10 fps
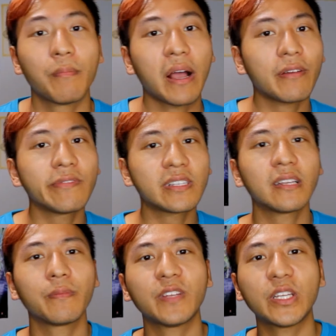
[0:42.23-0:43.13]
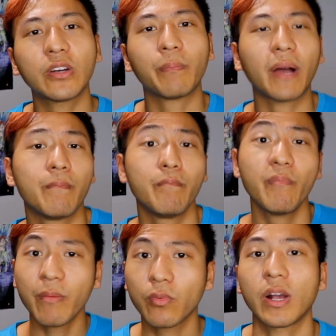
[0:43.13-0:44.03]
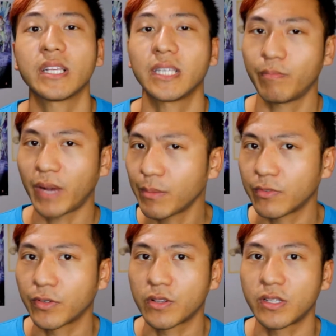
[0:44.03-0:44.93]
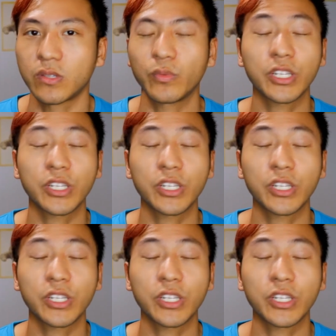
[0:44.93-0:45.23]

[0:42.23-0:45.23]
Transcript: but I haven't done a video about memorizing Bible verses,